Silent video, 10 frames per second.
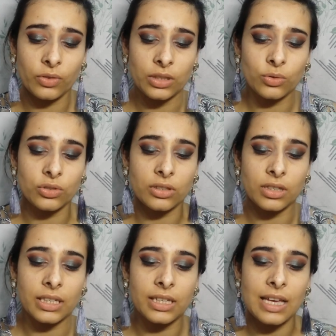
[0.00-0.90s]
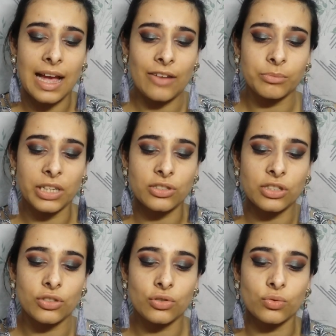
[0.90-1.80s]
We don't really have much
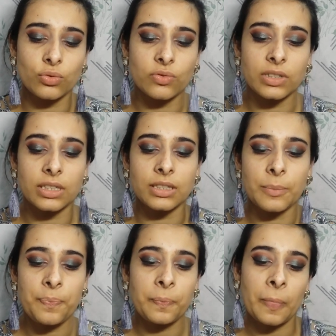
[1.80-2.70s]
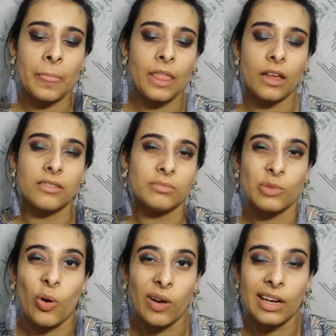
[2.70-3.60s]
issues with
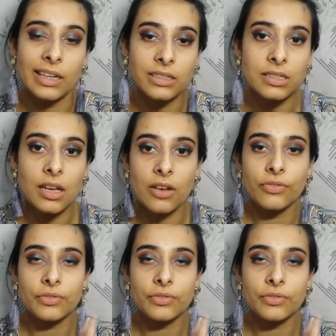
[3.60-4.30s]
oil and stuff.